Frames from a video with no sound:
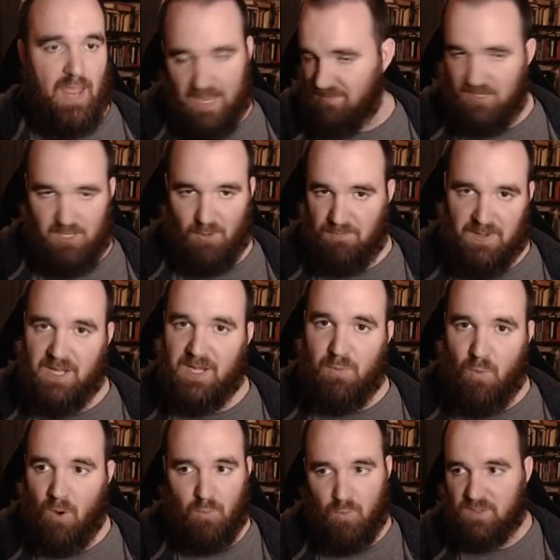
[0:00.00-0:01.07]
you know, Infinity
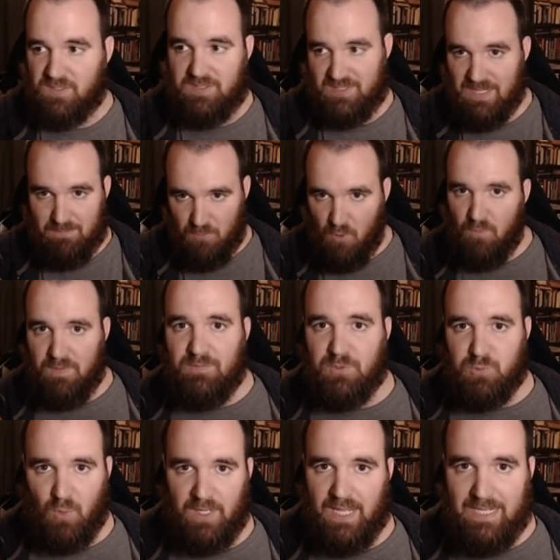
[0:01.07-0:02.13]
War was the movie of
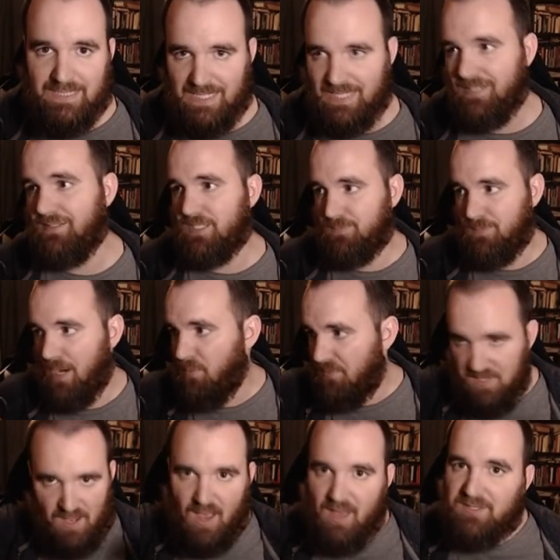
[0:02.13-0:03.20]
2018, despite what
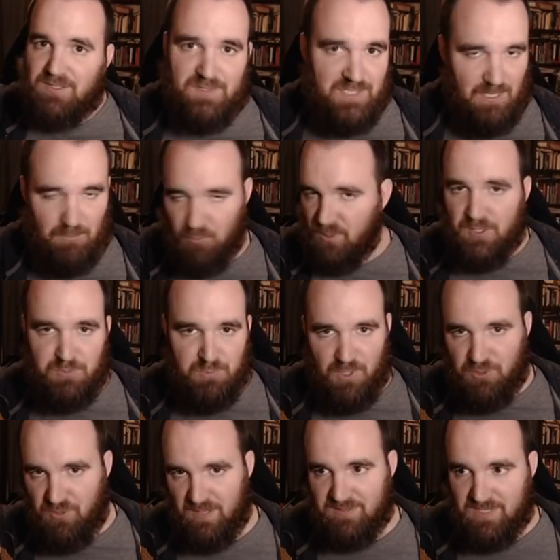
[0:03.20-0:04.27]
the Oscars and everyone else
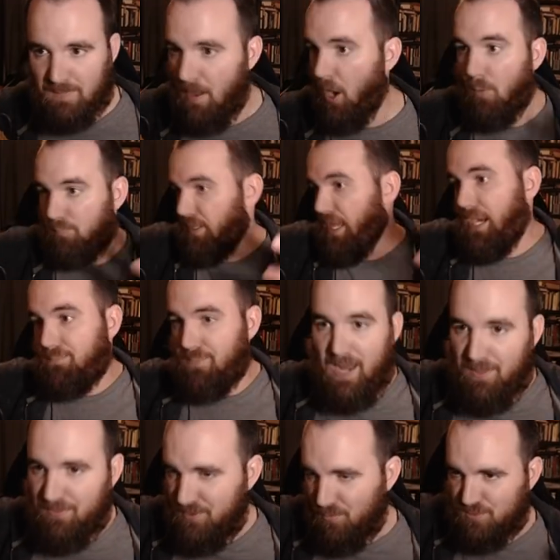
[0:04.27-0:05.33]
want to try and say about how Black
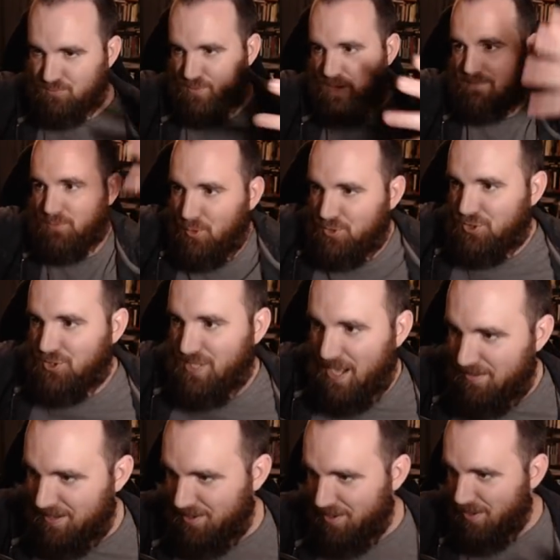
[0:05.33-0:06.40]
Panther was
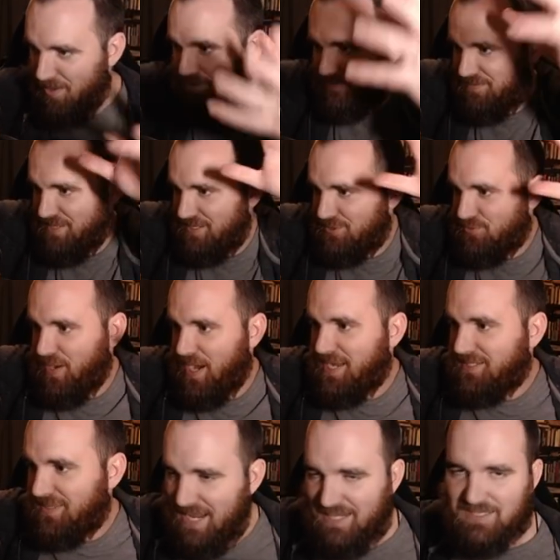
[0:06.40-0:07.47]
revolutionary and all of these
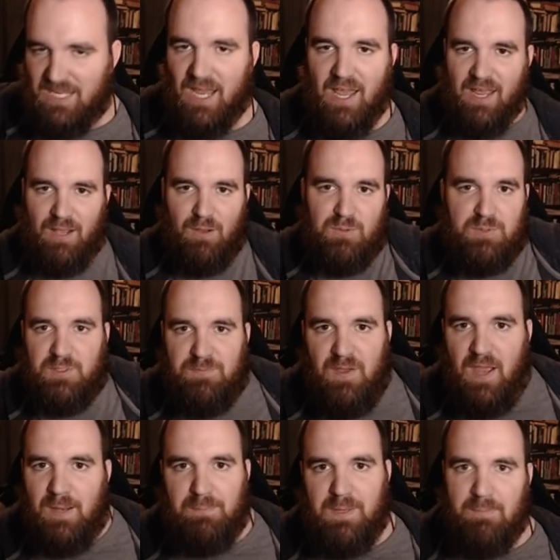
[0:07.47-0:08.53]
great things. It was a
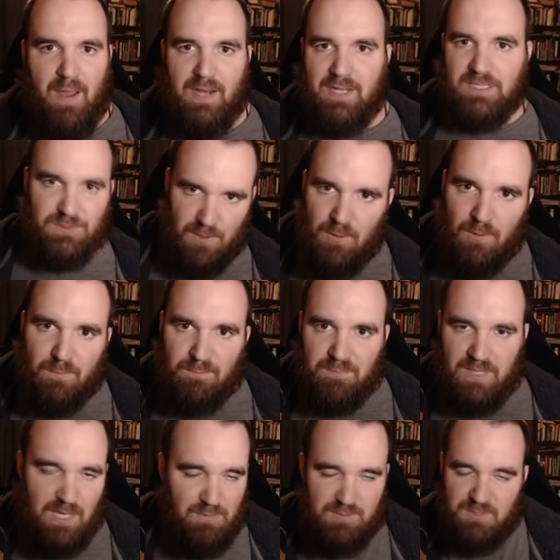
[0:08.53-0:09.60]
fine B minus film.
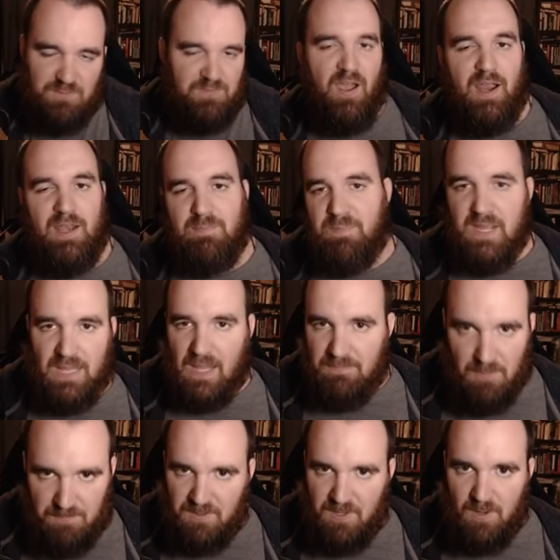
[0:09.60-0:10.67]
Again, it was a fine B
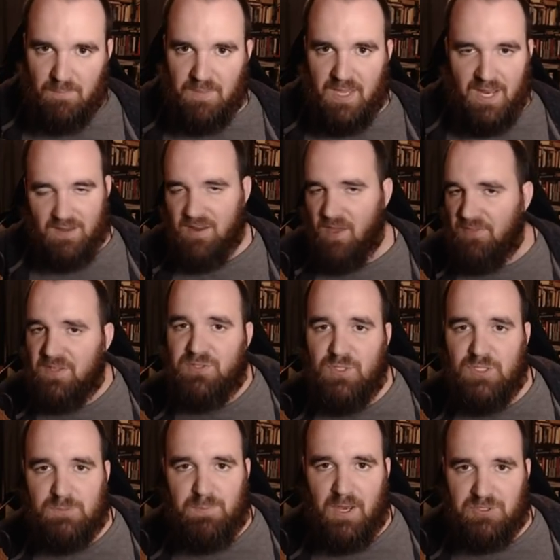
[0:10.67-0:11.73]
level film. Nothing too
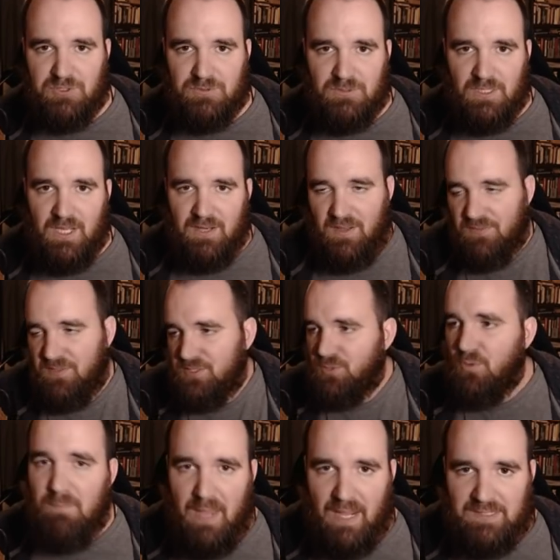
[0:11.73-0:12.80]
special, nothing
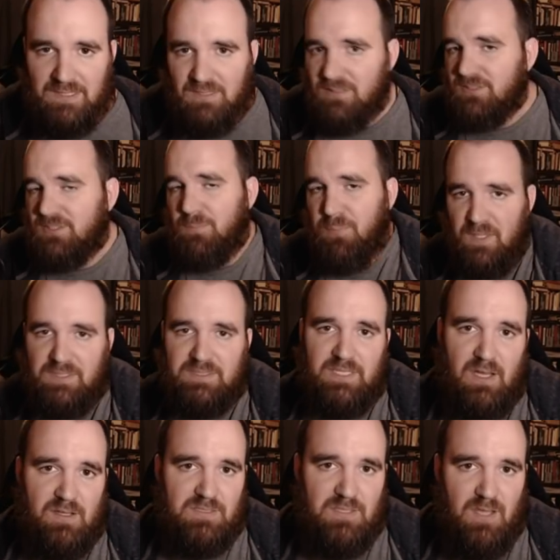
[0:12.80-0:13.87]
too amazing. Some pretty
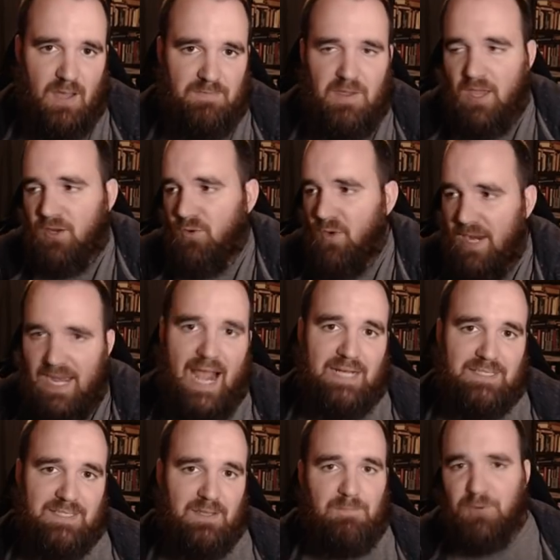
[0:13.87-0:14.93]
solid stuff. Great
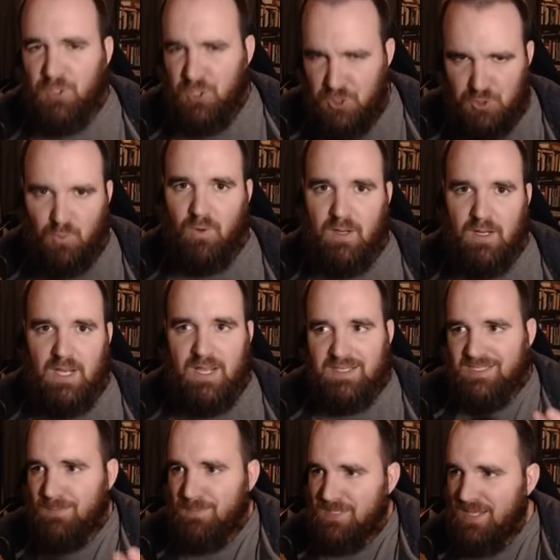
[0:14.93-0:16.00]
acting for sure.
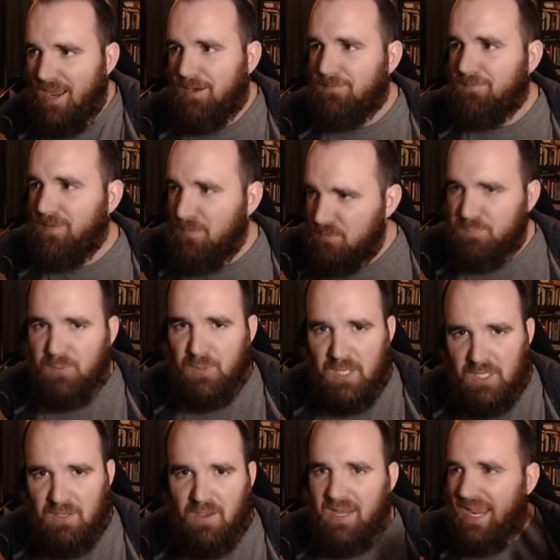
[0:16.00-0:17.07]
Cinematography was pretty
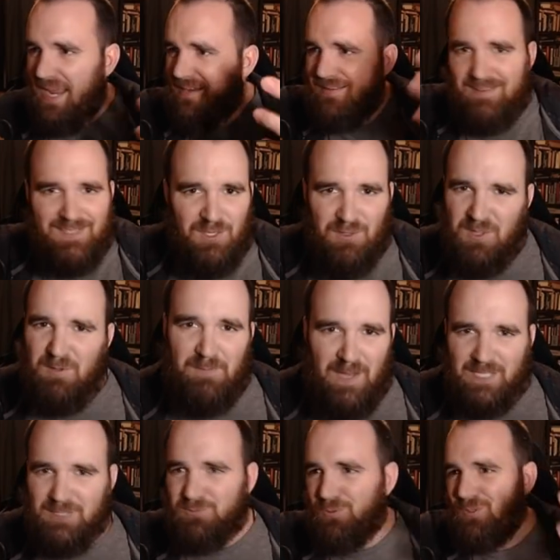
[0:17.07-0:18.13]
good, and uh, you know the
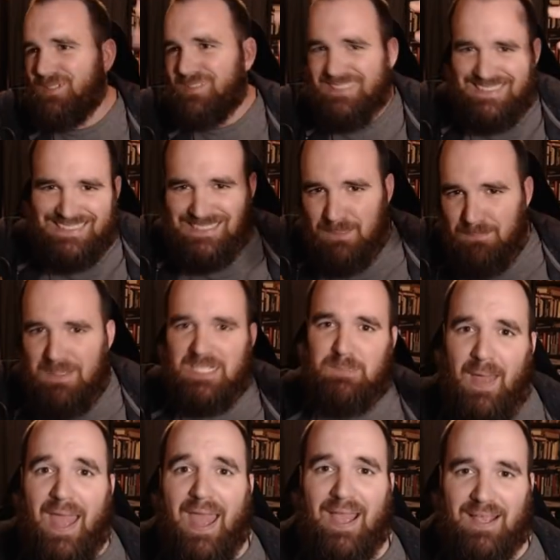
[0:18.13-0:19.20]
effects were uh, a mixed
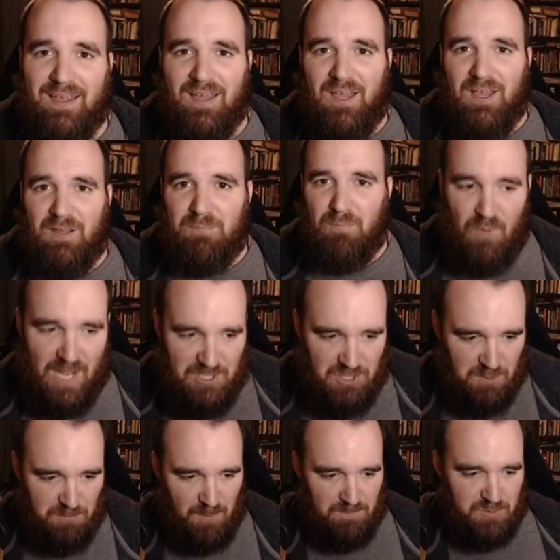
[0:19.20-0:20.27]
bag,
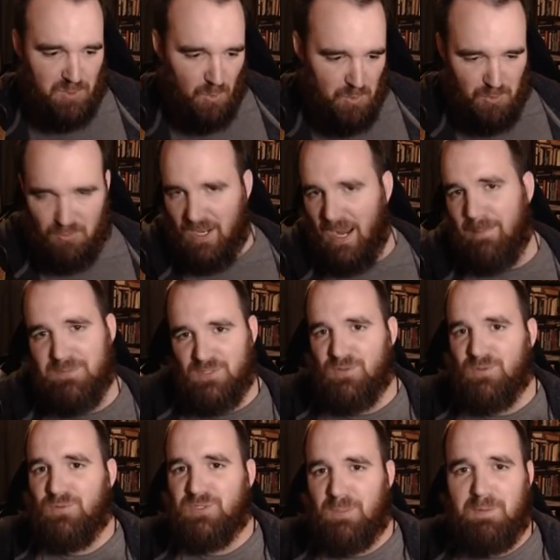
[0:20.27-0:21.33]
ranging from total crap
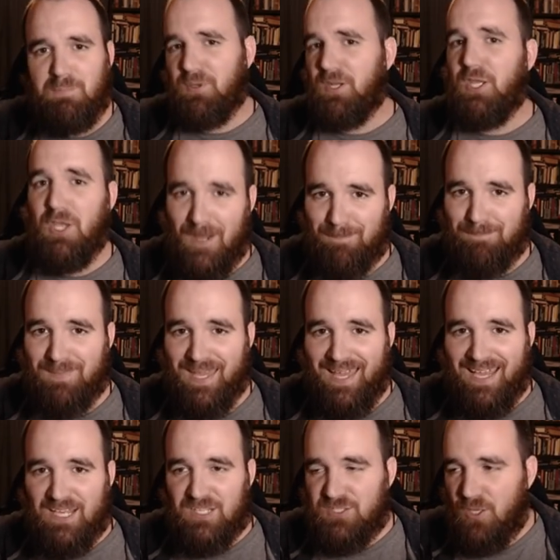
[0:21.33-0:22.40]
to something pretty good.
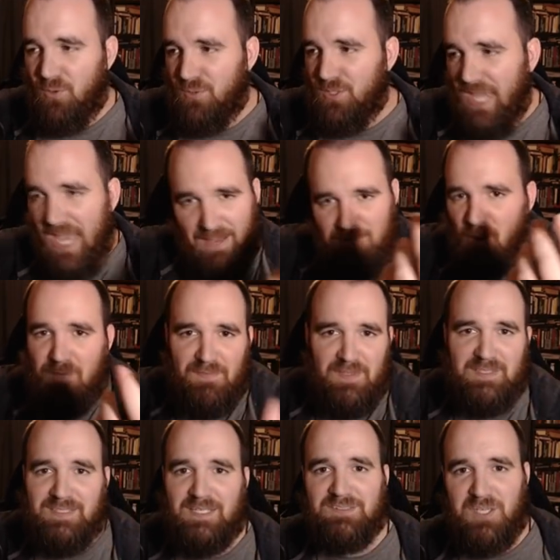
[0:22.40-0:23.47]
So you have all of
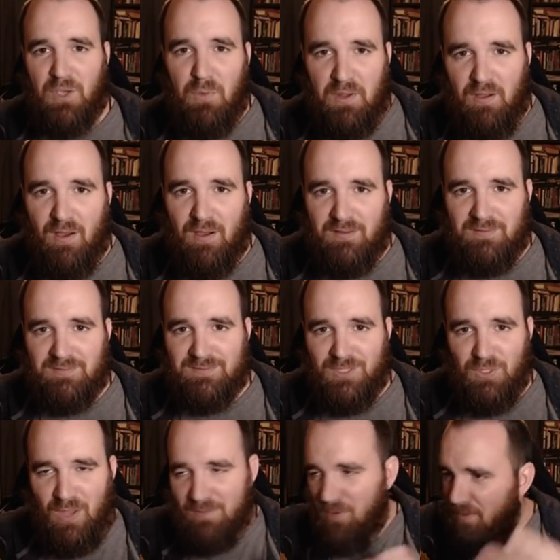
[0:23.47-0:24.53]
these things going on.
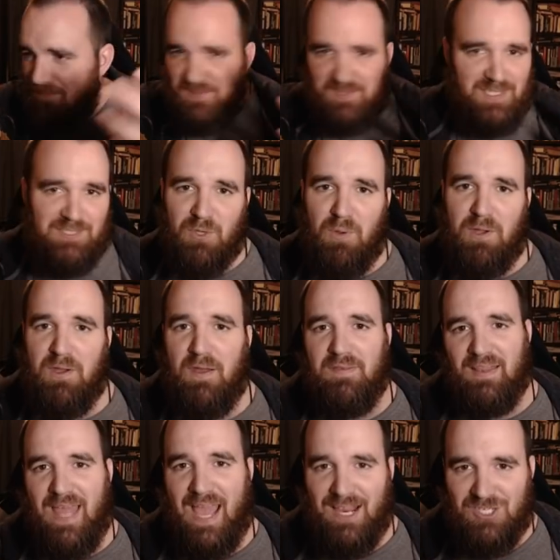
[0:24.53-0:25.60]
You have all of these things going on
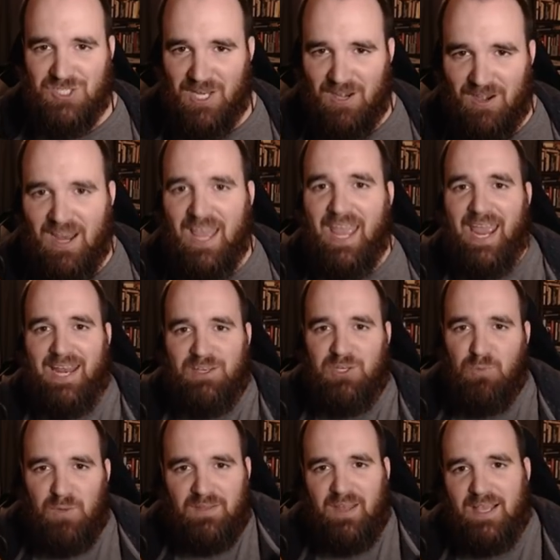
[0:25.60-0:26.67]
last year, and
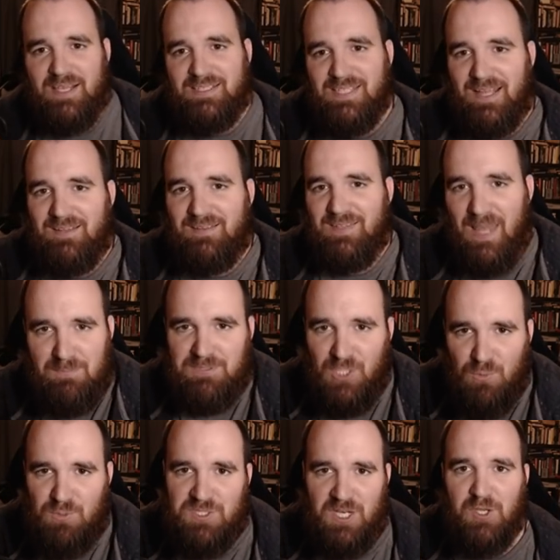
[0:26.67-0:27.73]
you realize that the MCU
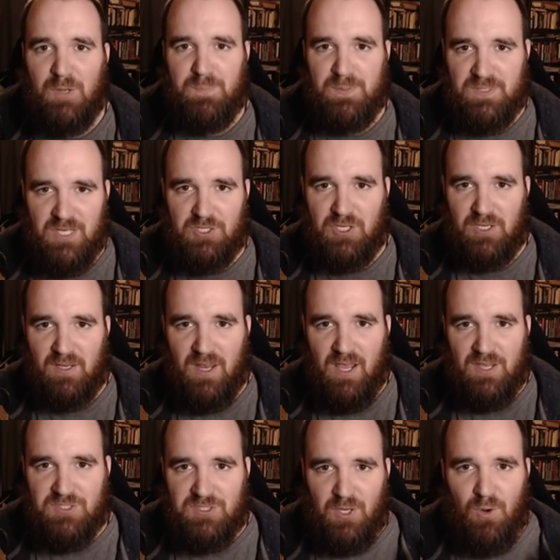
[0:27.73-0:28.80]
was in a good position.
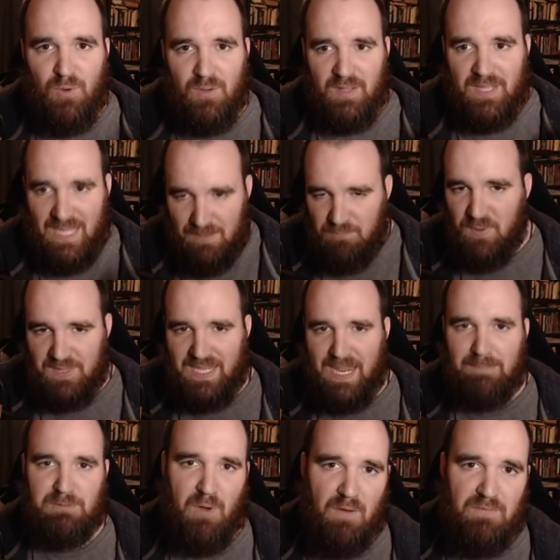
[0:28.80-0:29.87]
So even when the
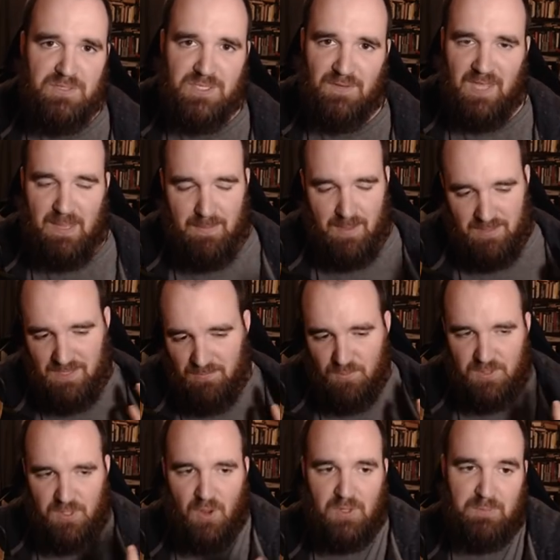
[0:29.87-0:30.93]
Captain Marvel stuff came out, even
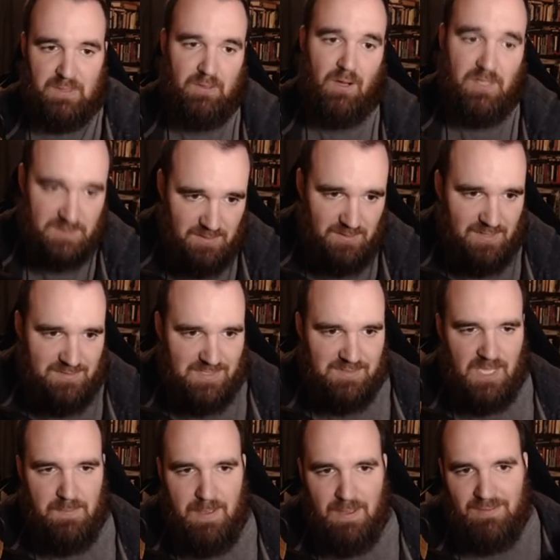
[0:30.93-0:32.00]
when all the Brie Larson nonsense
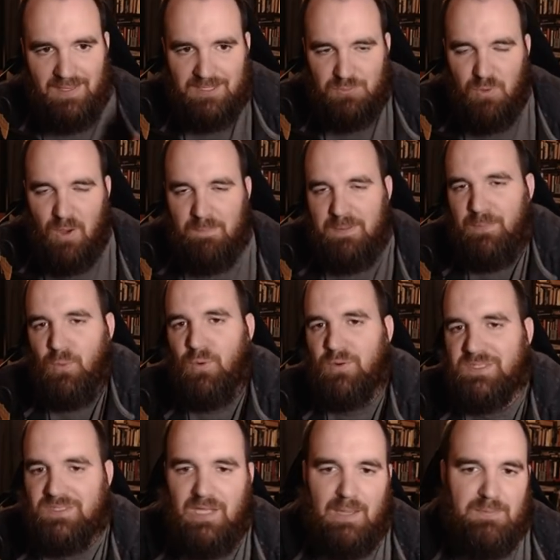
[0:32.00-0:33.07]
came out, guess what? People were
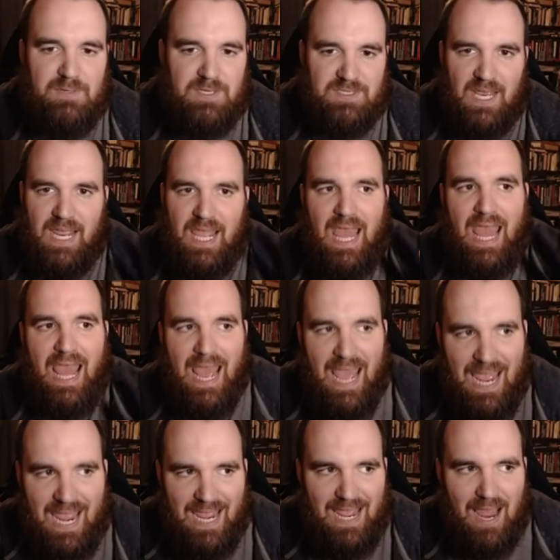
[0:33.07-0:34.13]
still able to say,
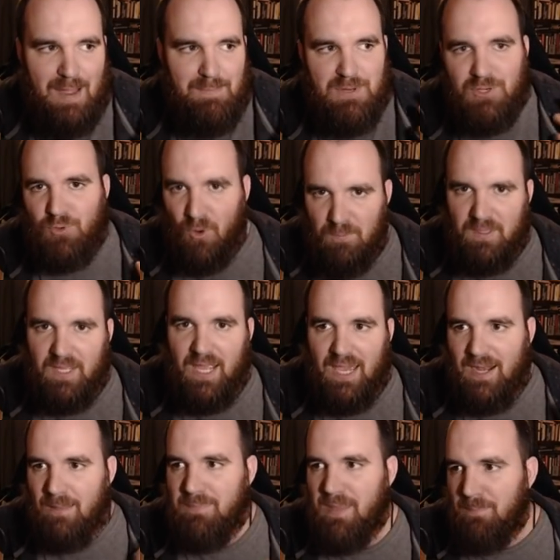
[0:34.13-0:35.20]
hey, I'm a normie,
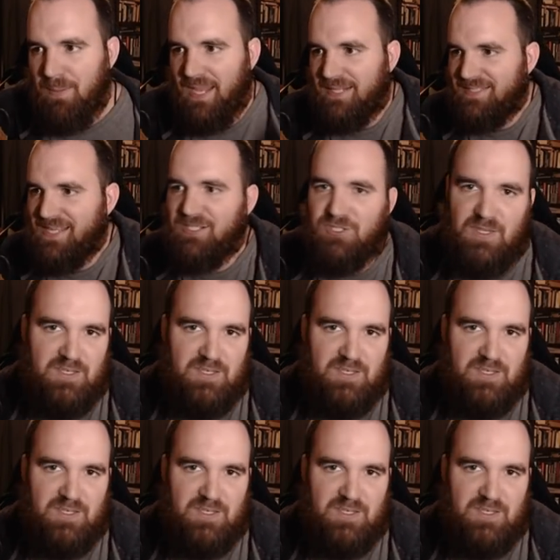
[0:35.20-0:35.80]
and I'm not paying attention to